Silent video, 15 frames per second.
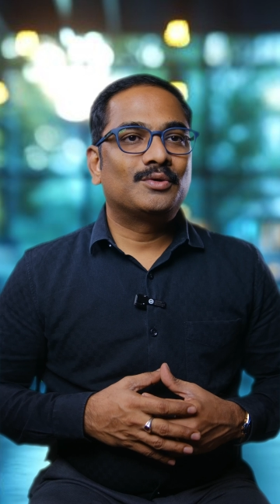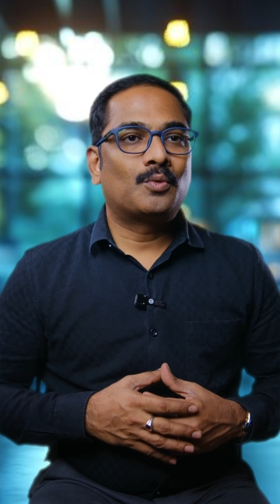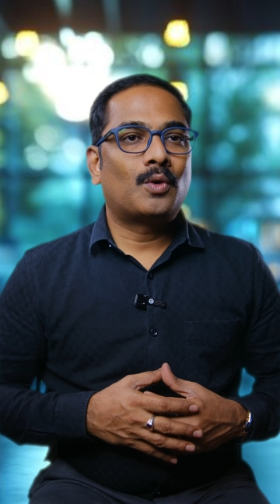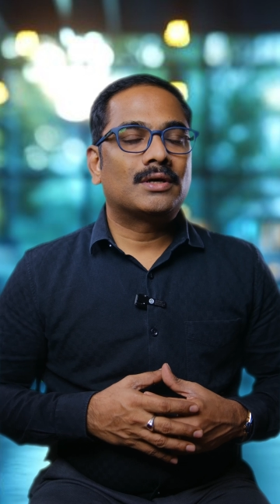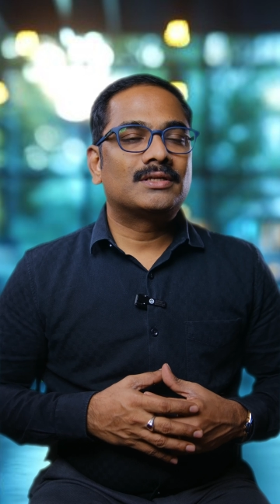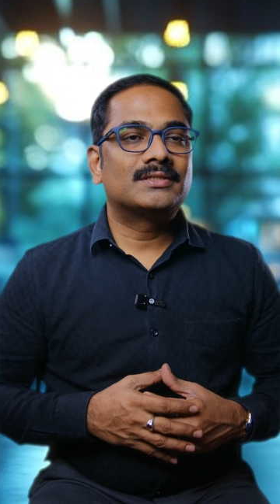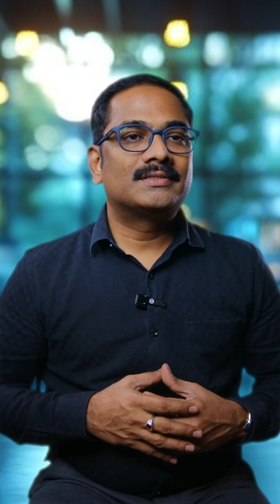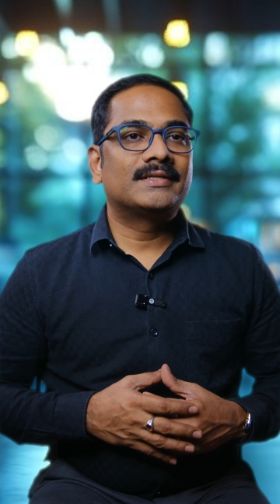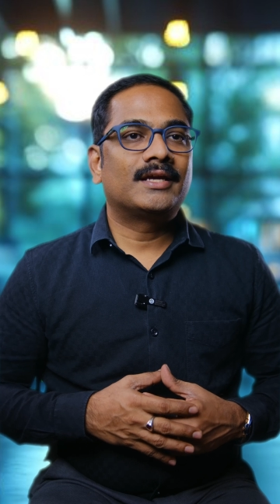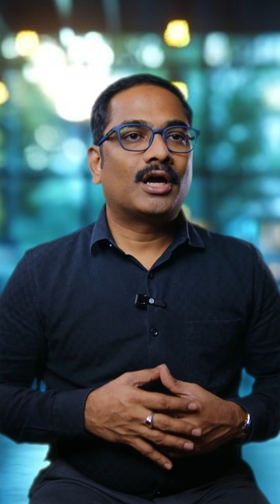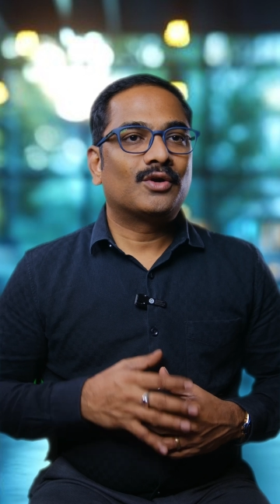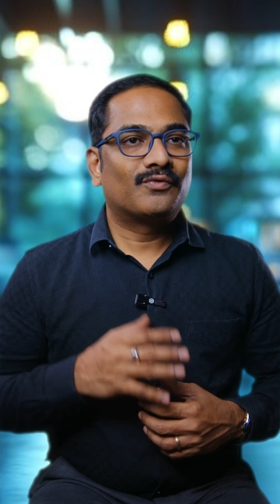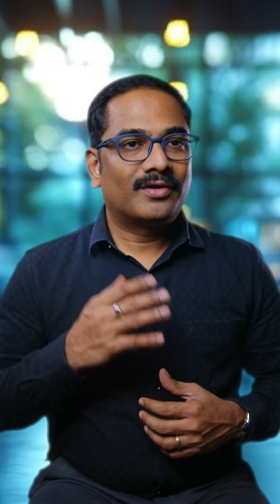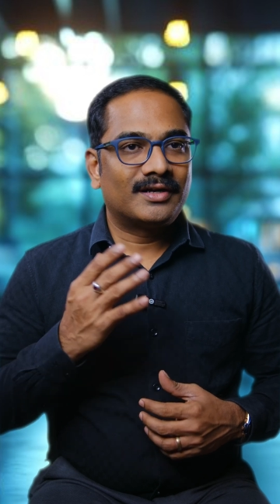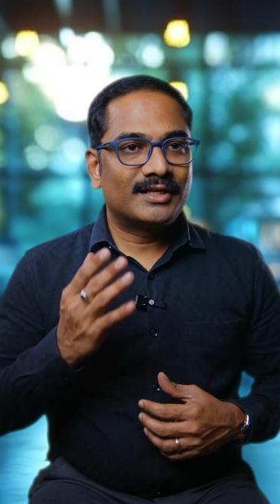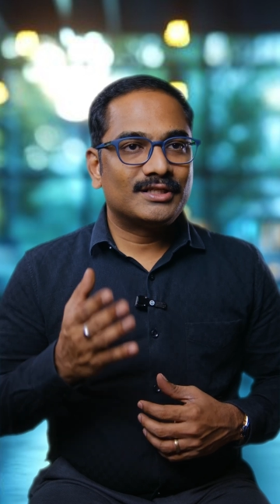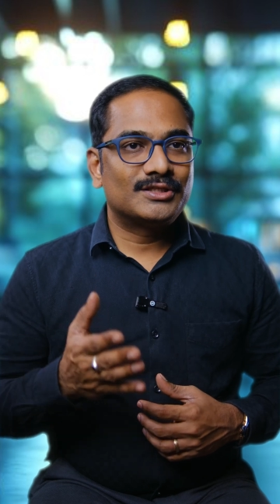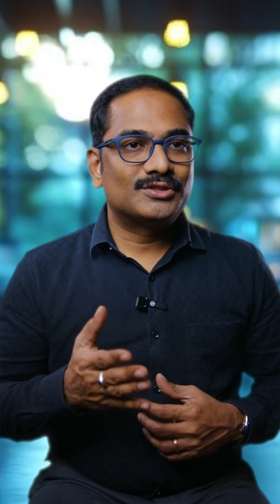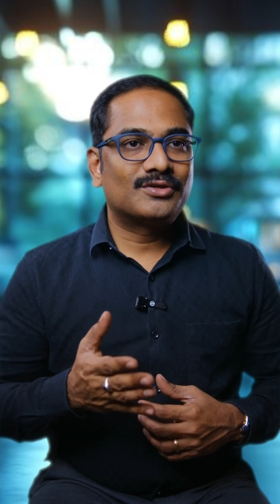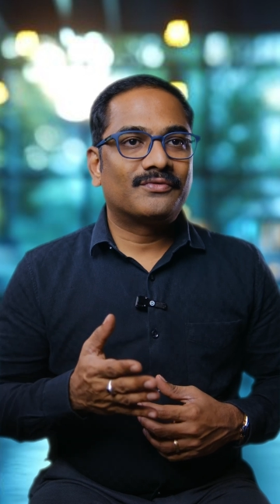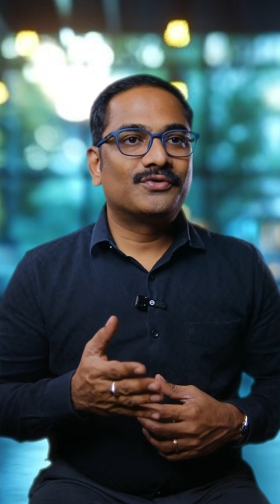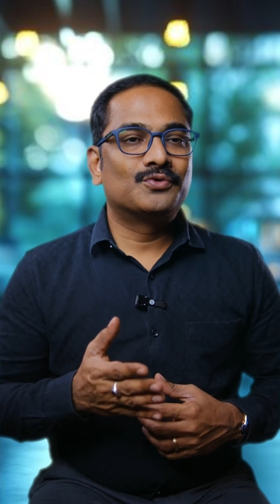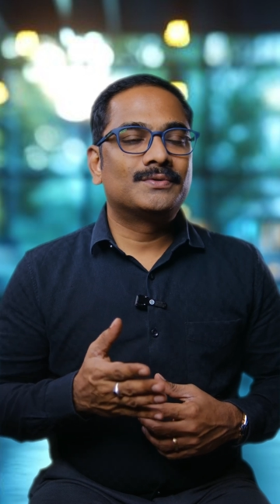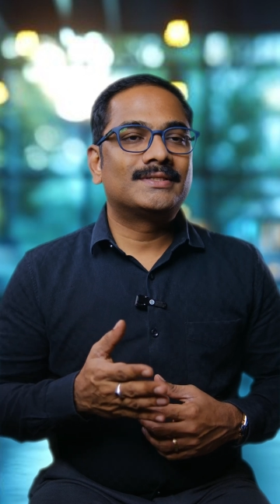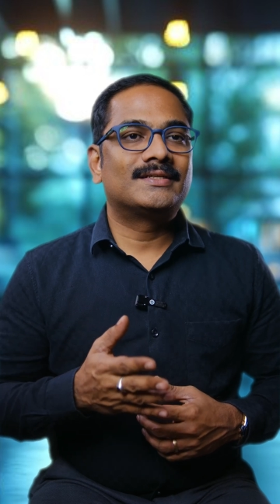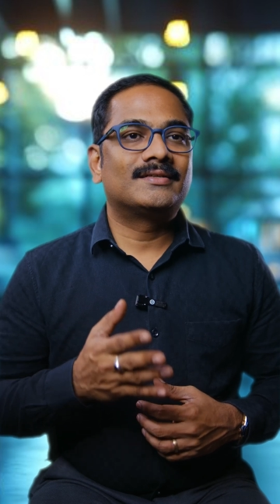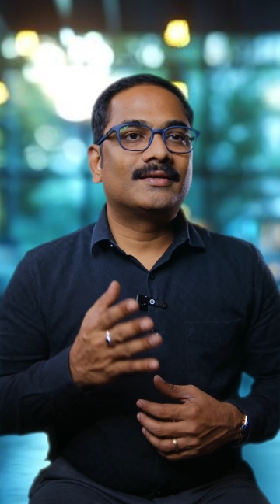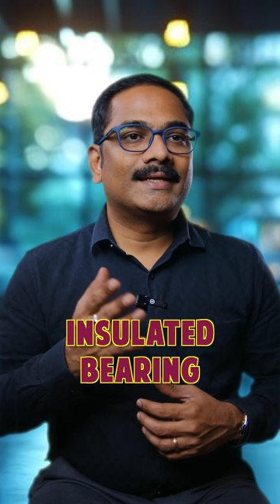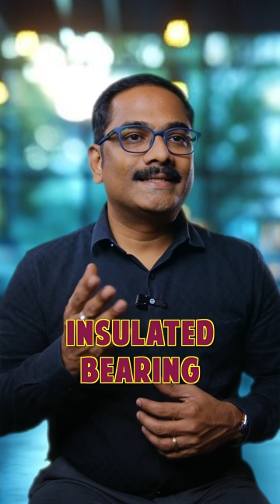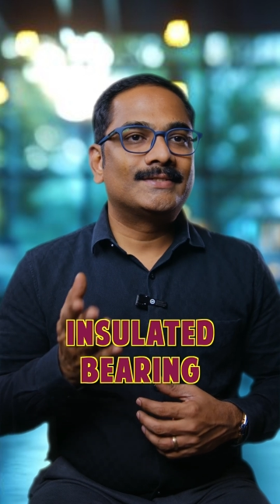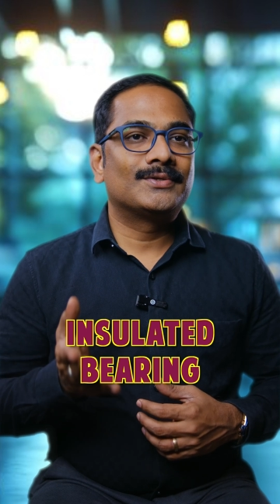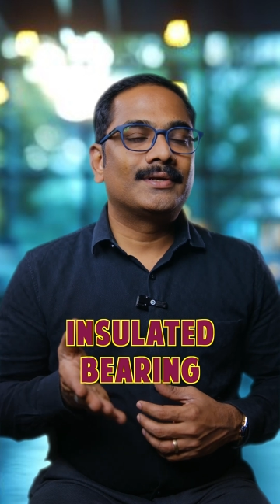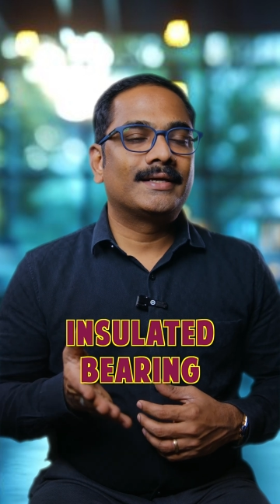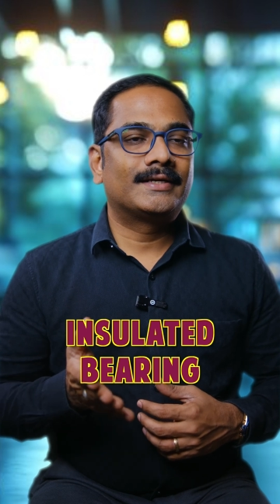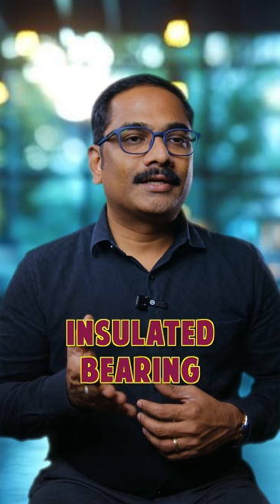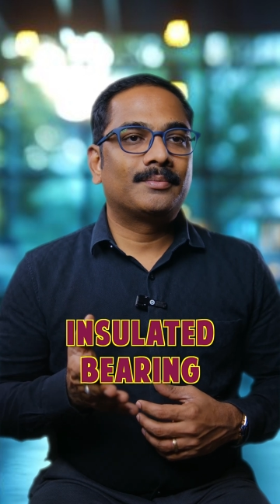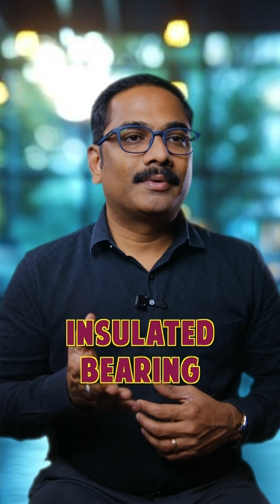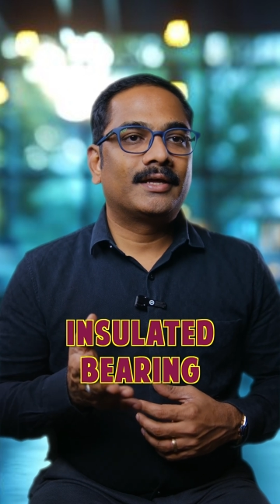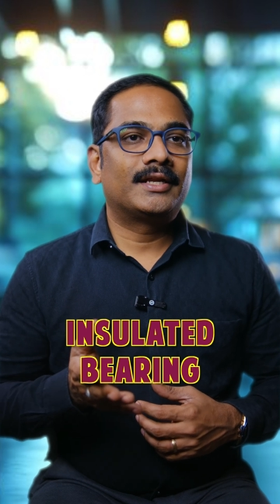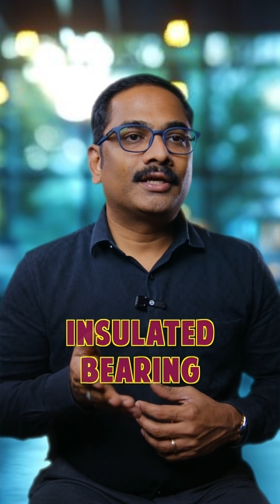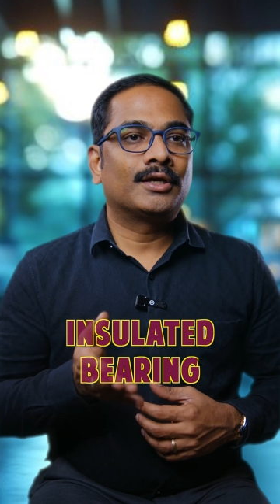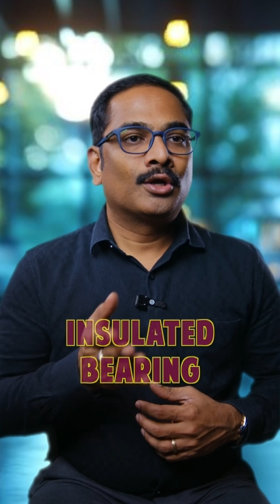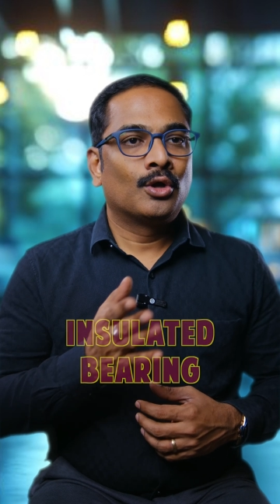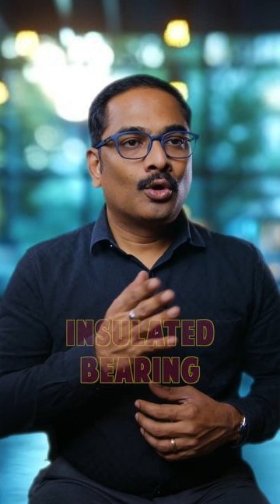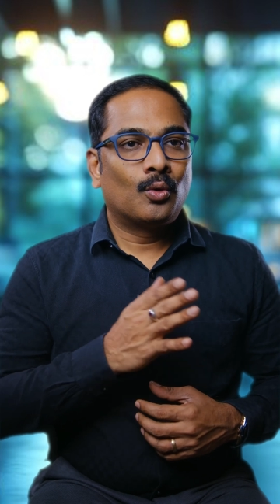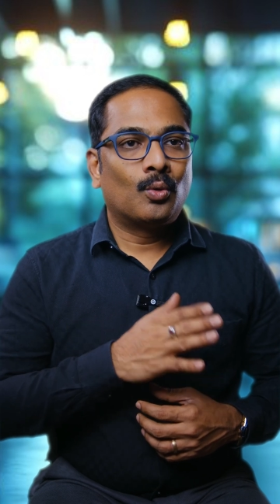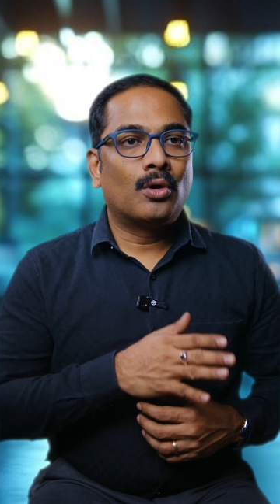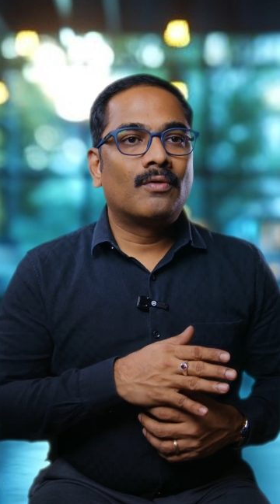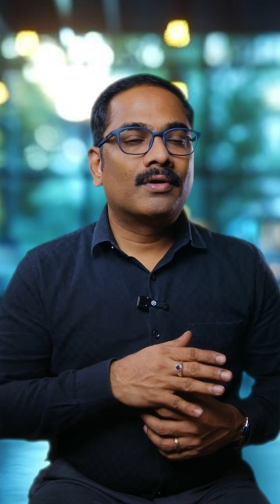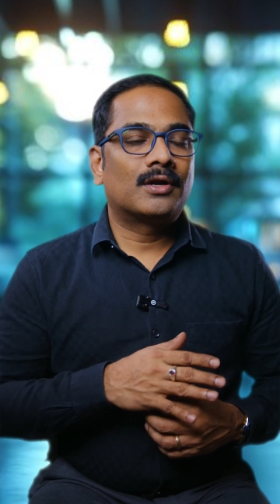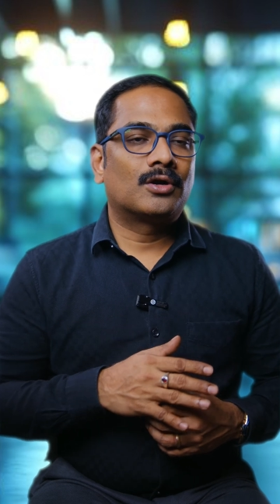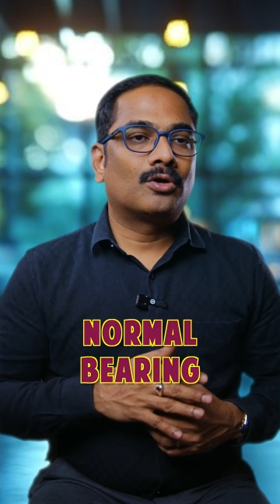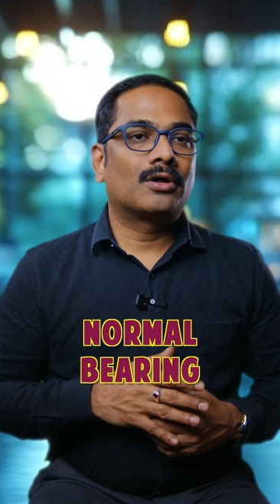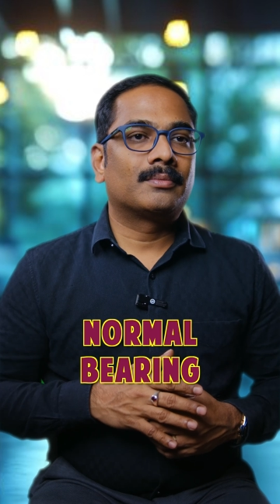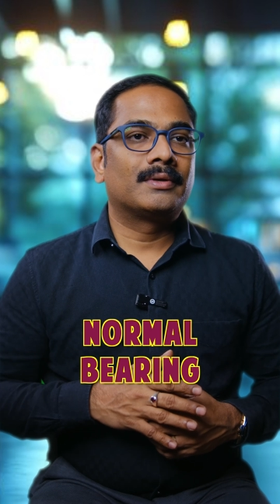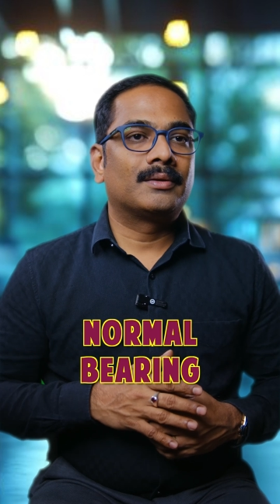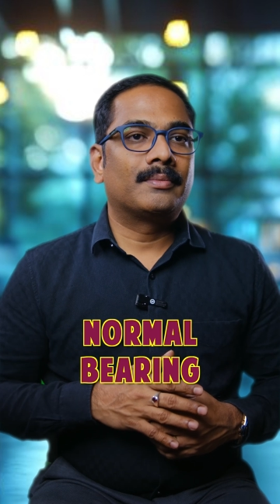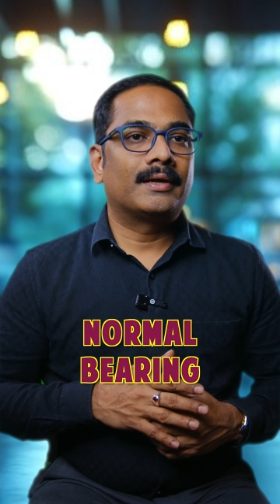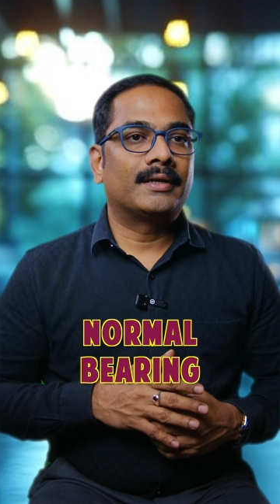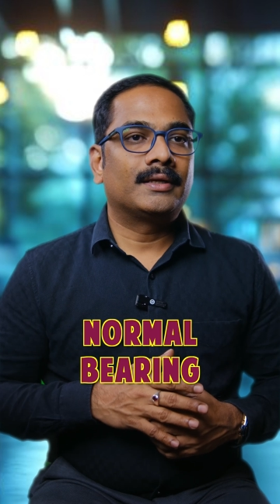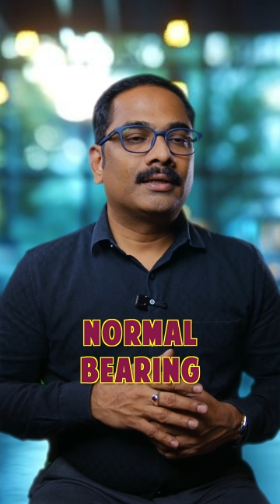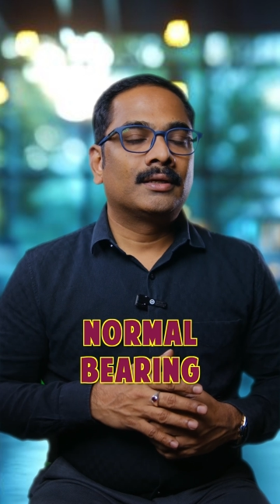what is the advantages of using insulated bearing over a normal bearing.